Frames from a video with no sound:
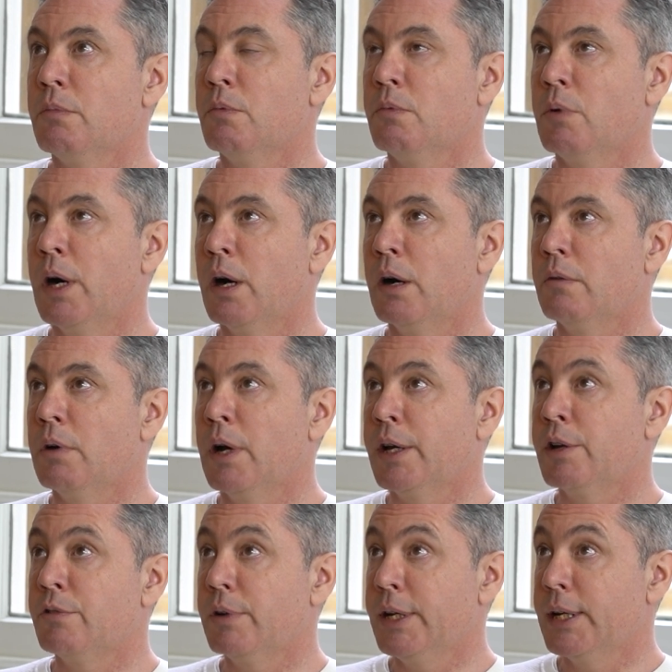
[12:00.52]
where I
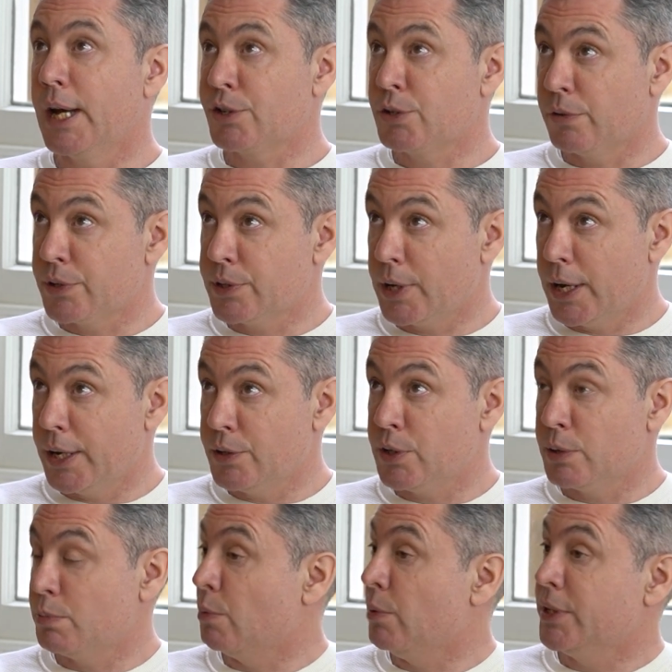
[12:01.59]
could read natural
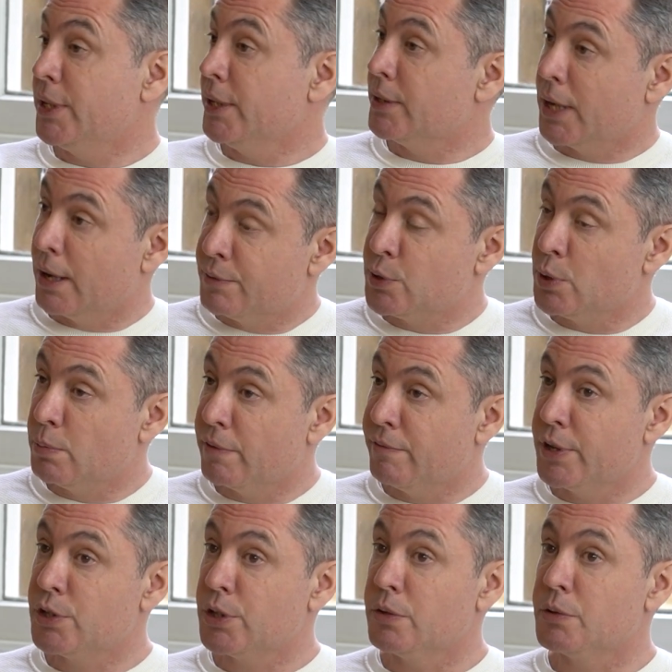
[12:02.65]
sciences, but we didn't have
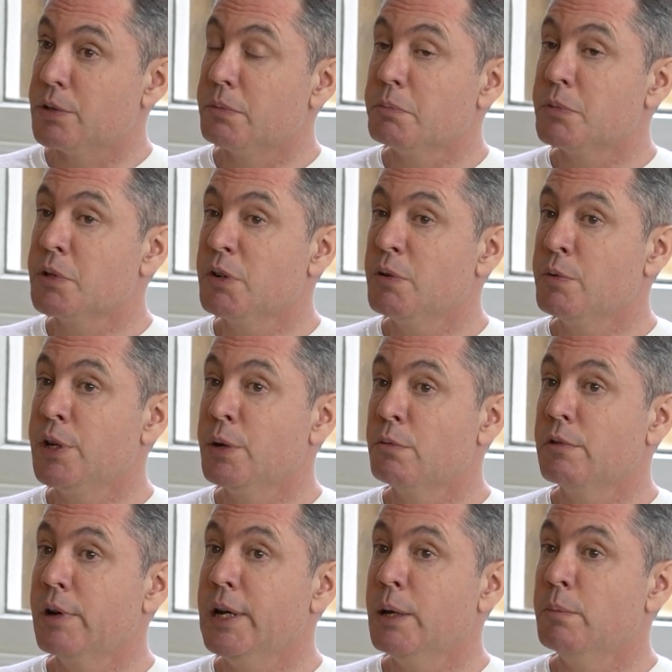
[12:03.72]
supervisions. So you're
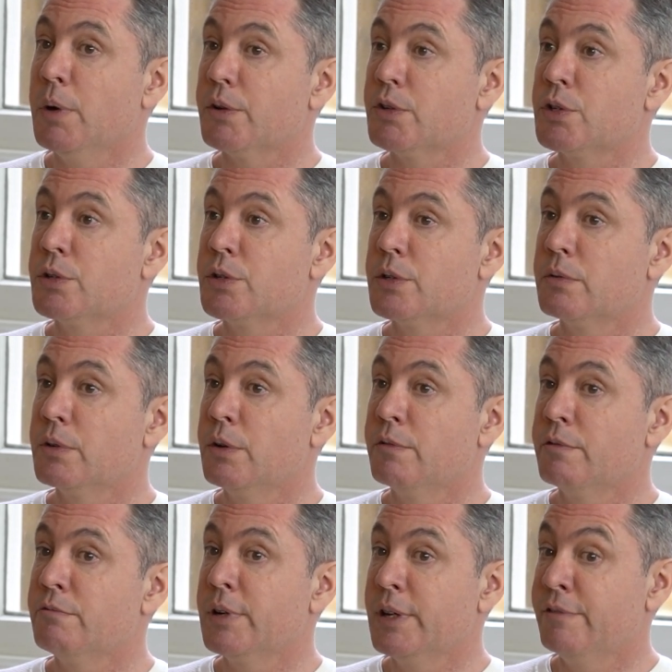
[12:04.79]

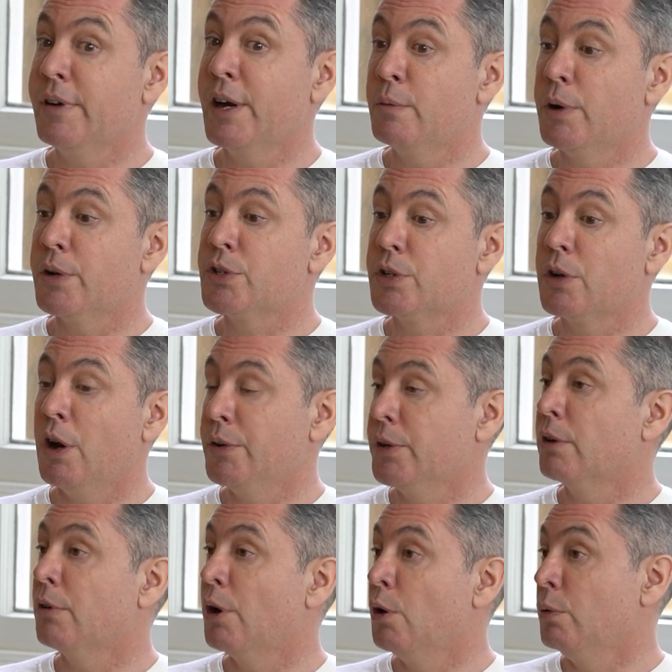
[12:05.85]
very much on
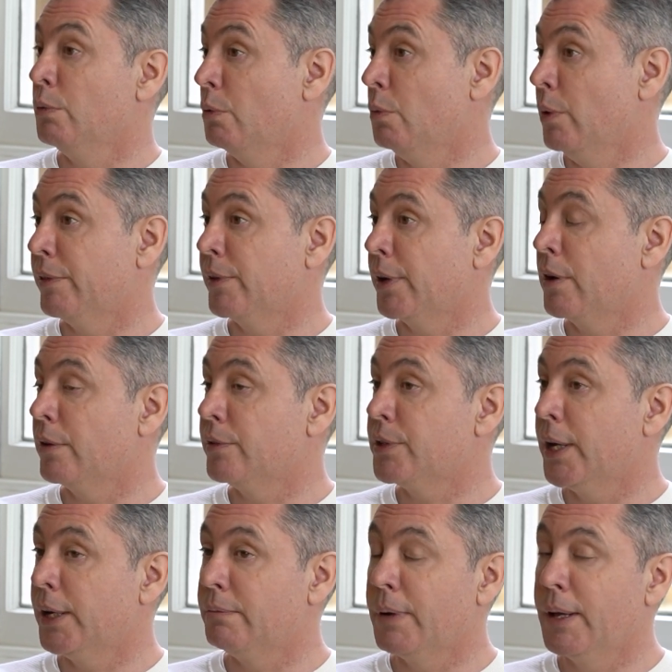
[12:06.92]
your own with the
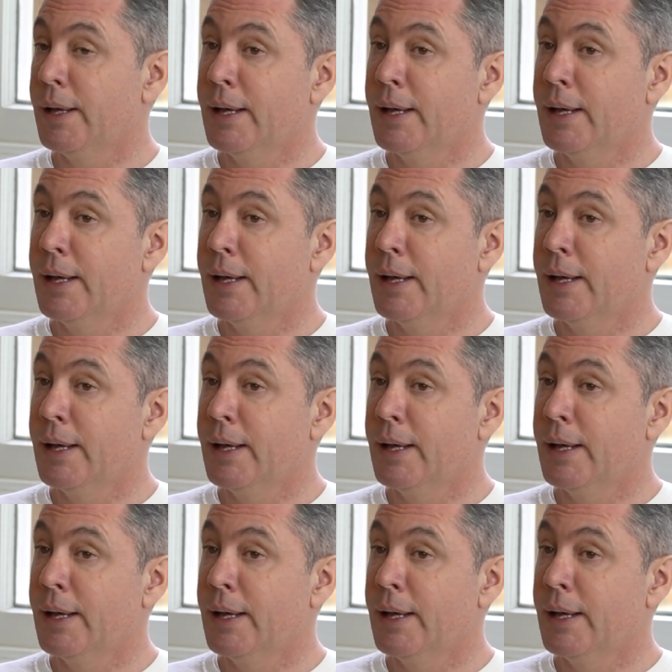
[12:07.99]
content.